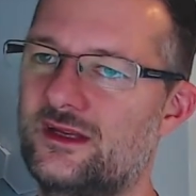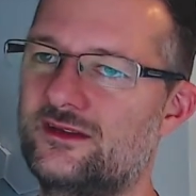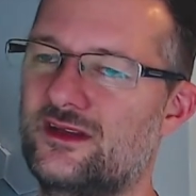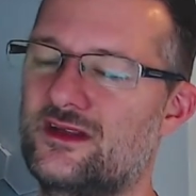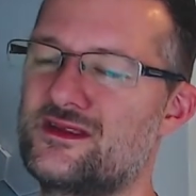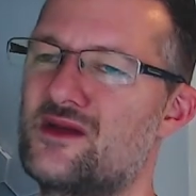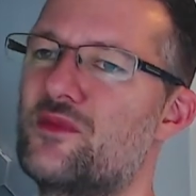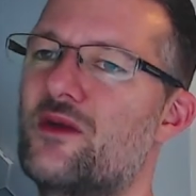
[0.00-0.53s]
And
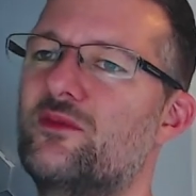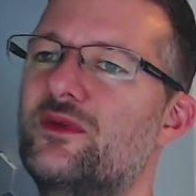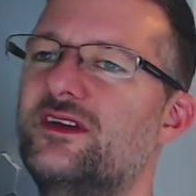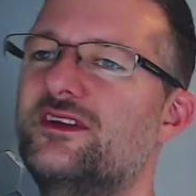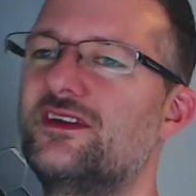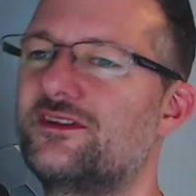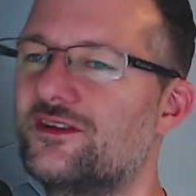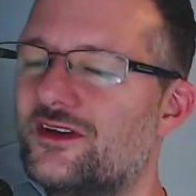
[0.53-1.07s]
then when we
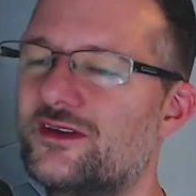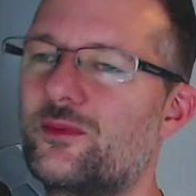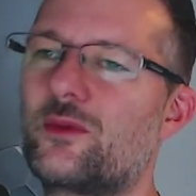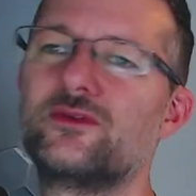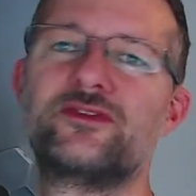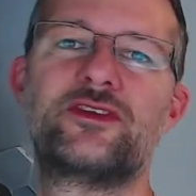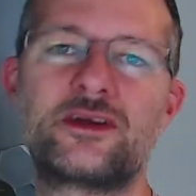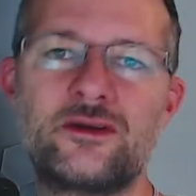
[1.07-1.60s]
decided we
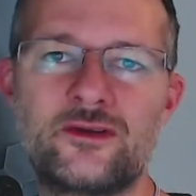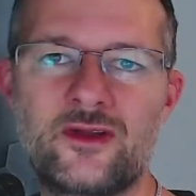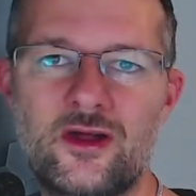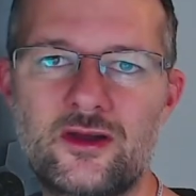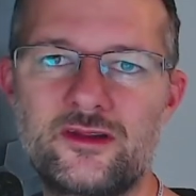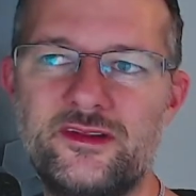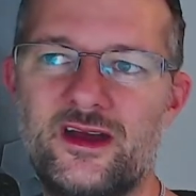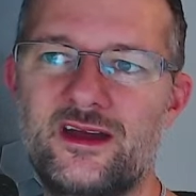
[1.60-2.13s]
wanted to go on
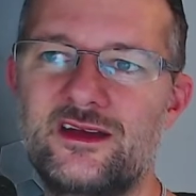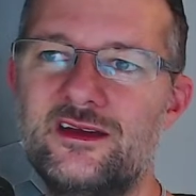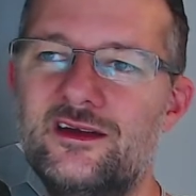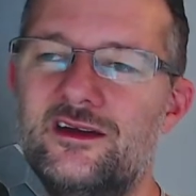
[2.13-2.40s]
holiday,